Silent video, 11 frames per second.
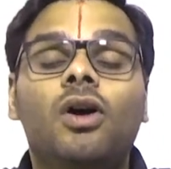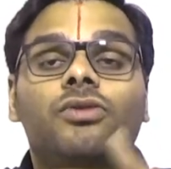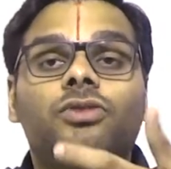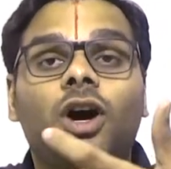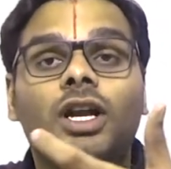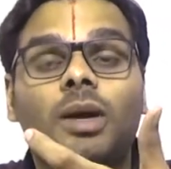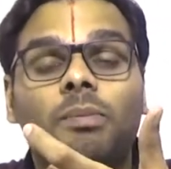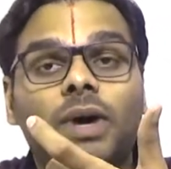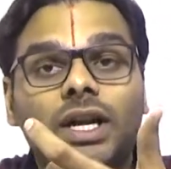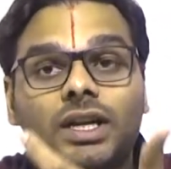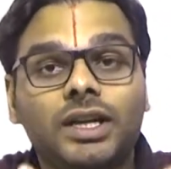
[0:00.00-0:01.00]
for a
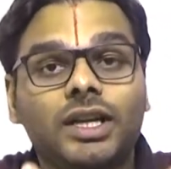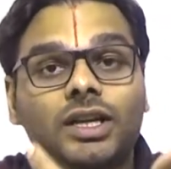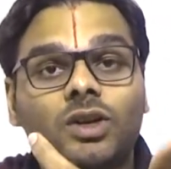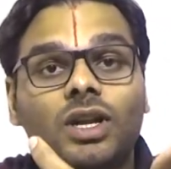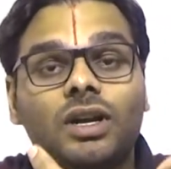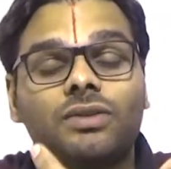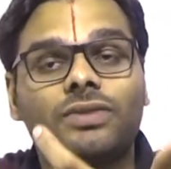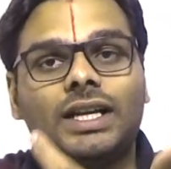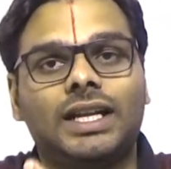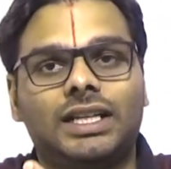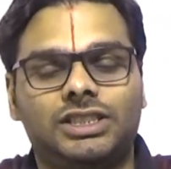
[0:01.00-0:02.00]
particular
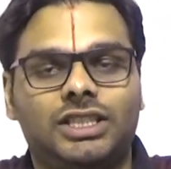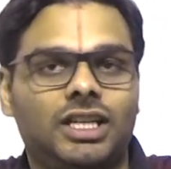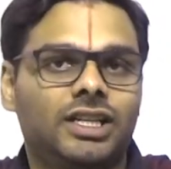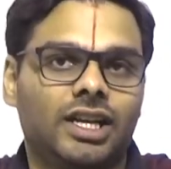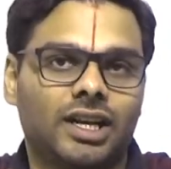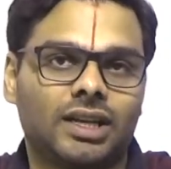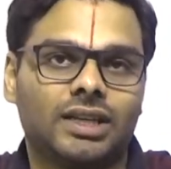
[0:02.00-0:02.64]
financial year,